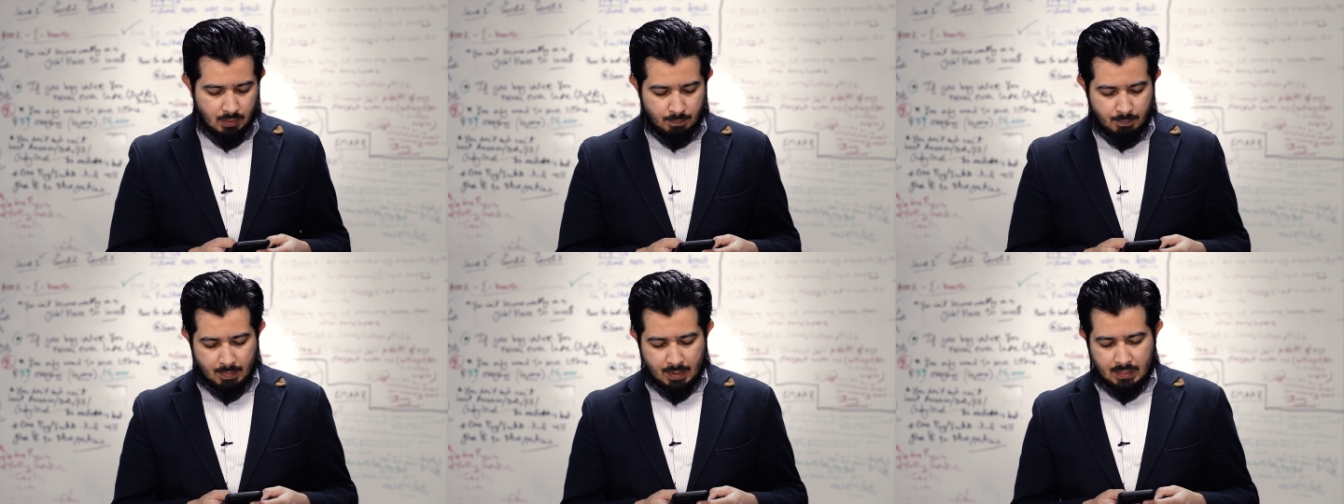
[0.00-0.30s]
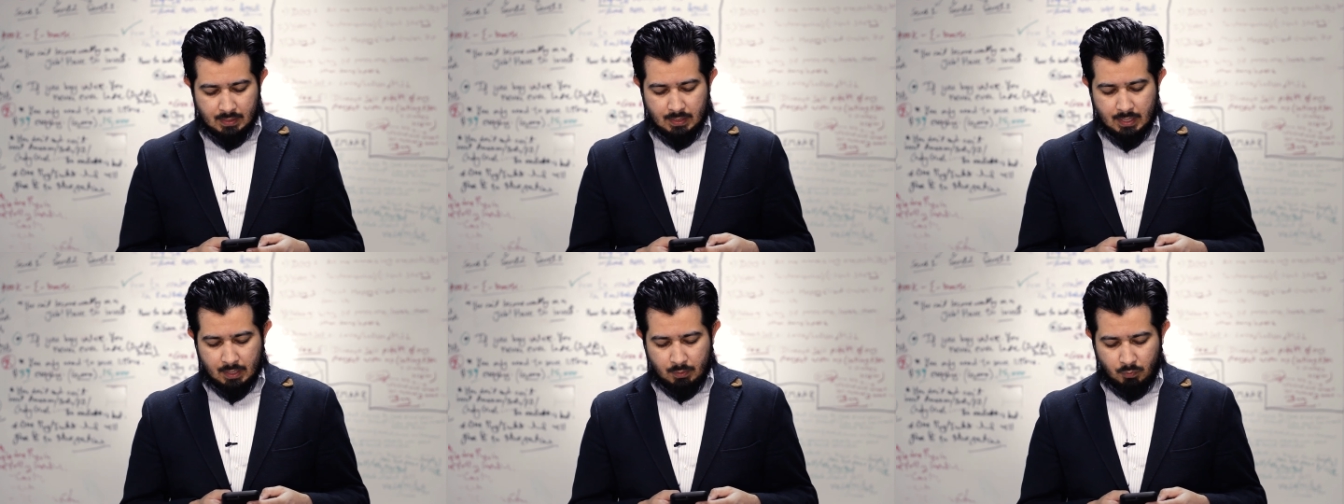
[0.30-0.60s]

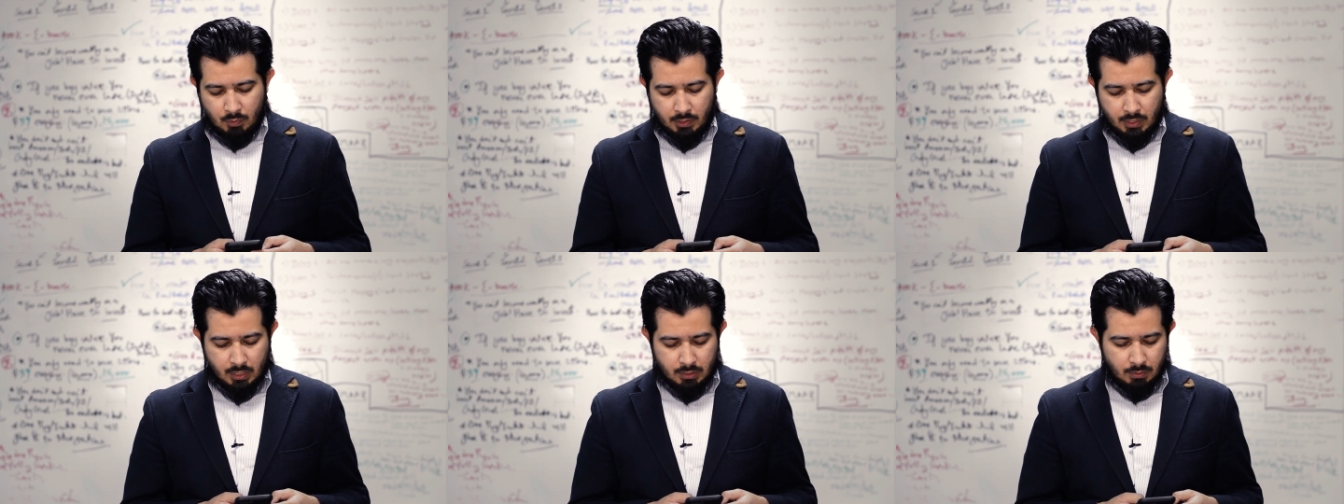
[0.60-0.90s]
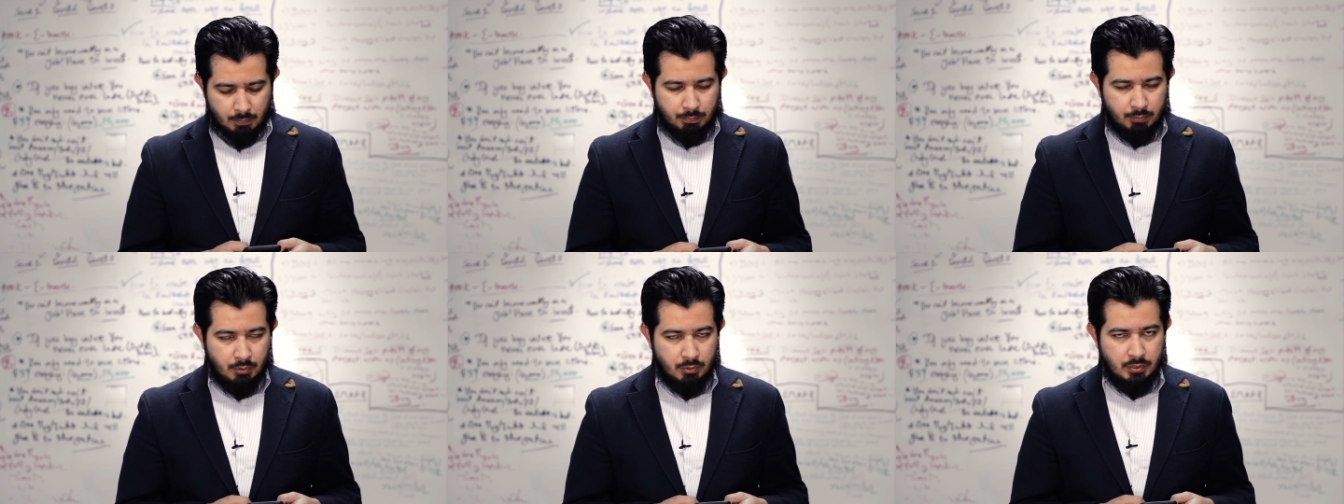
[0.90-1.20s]
mainland. What are
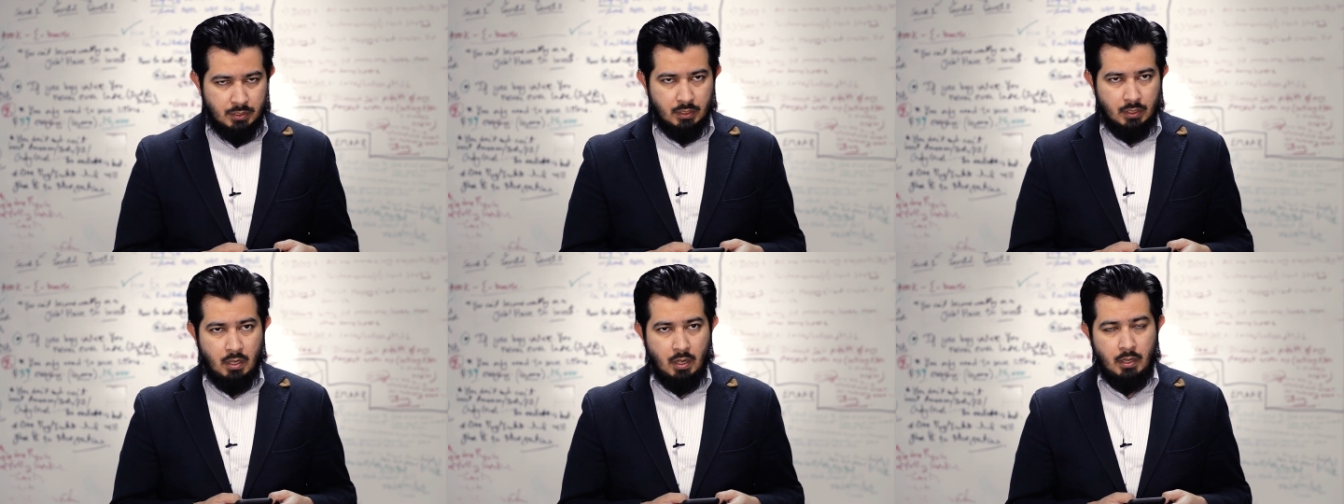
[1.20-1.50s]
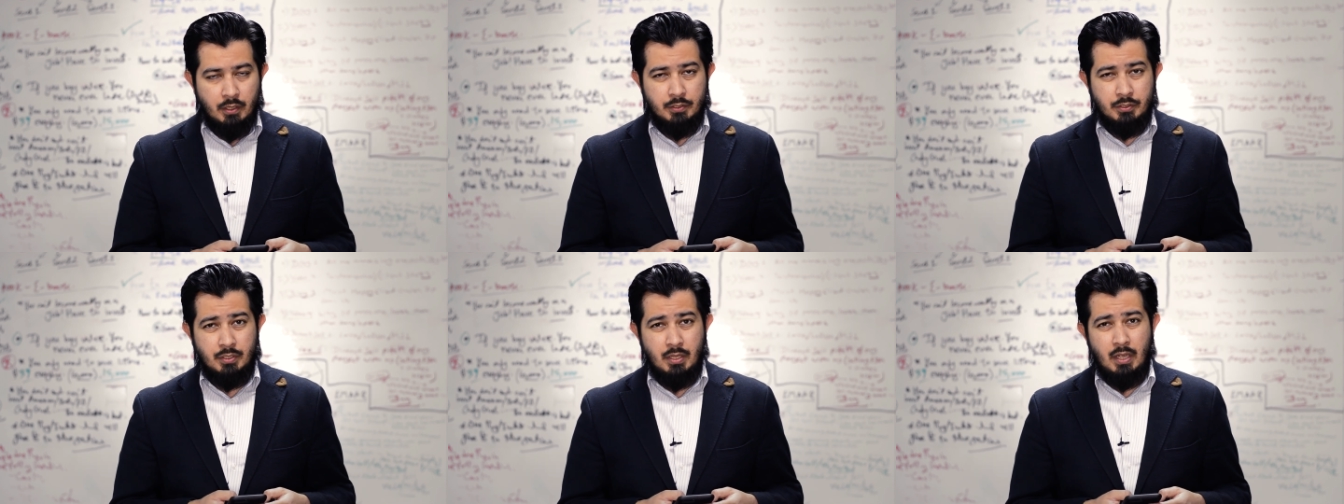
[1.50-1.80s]
the pros and
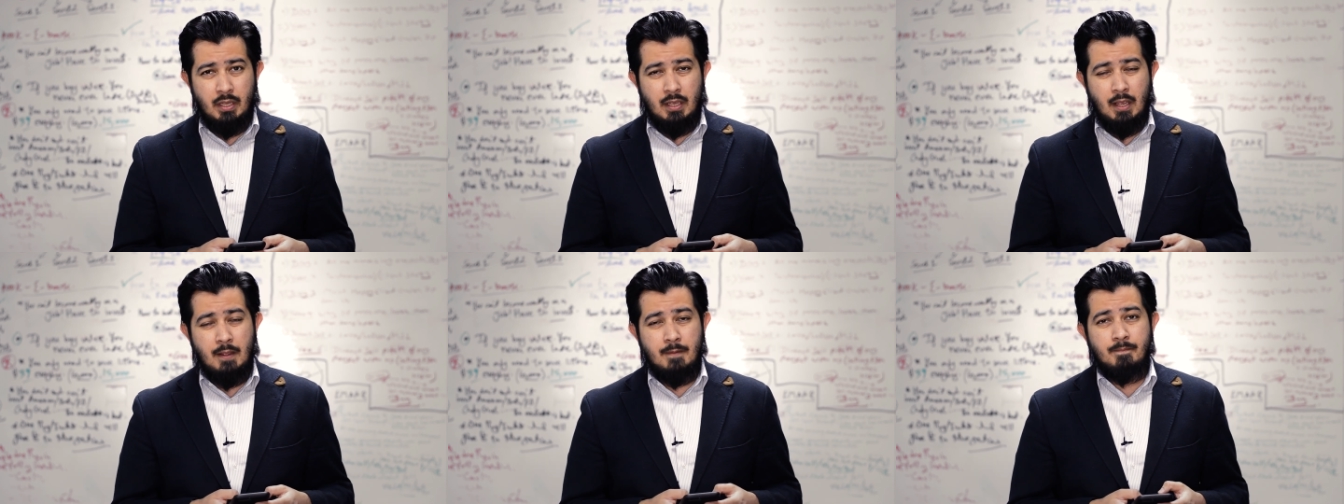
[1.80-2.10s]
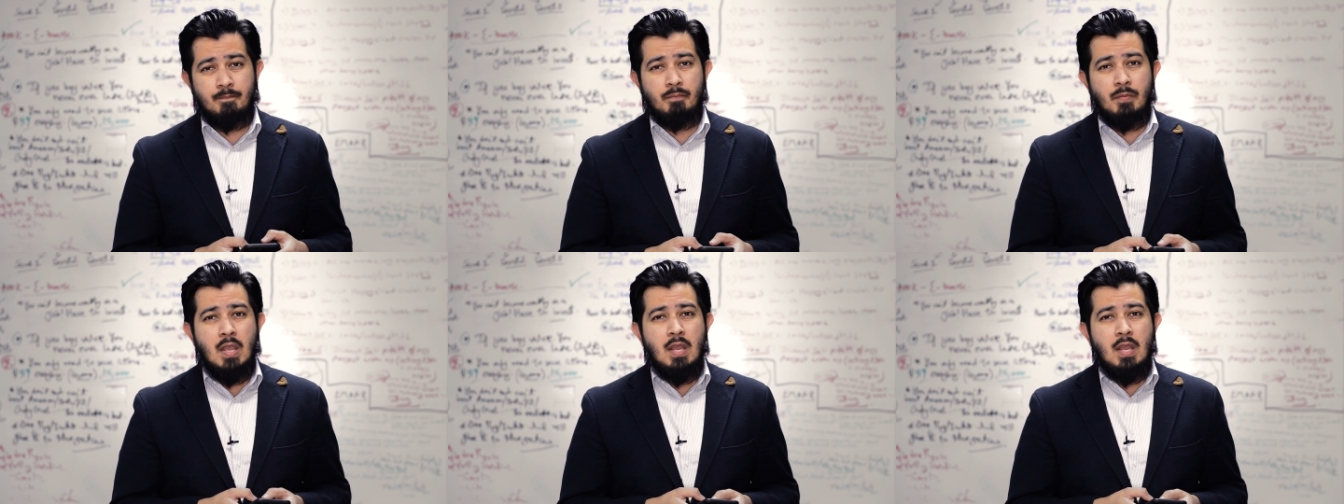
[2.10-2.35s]
cons? Okay,